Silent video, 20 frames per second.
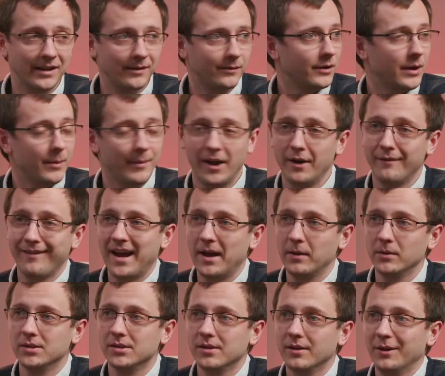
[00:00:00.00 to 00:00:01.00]
the amount of
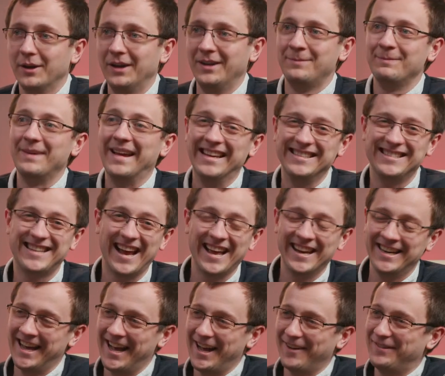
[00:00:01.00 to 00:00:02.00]
hours that me and Dan
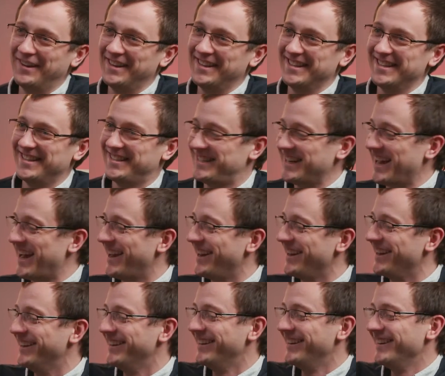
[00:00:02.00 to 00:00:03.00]
having the
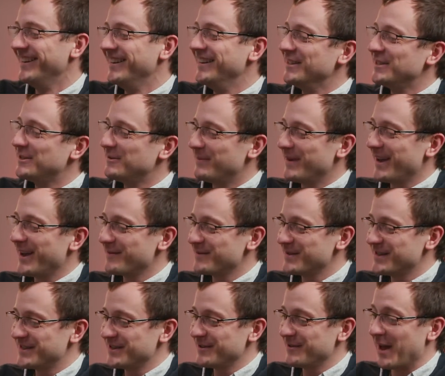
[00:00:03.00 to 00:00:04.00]
day to be able to
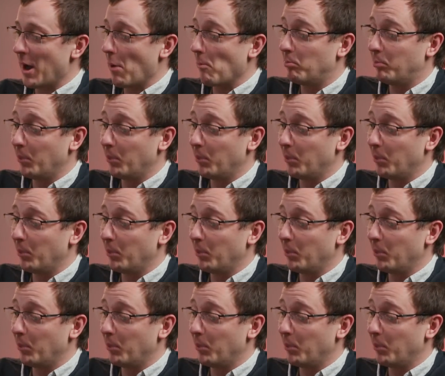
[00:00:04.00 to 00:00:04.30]
do that.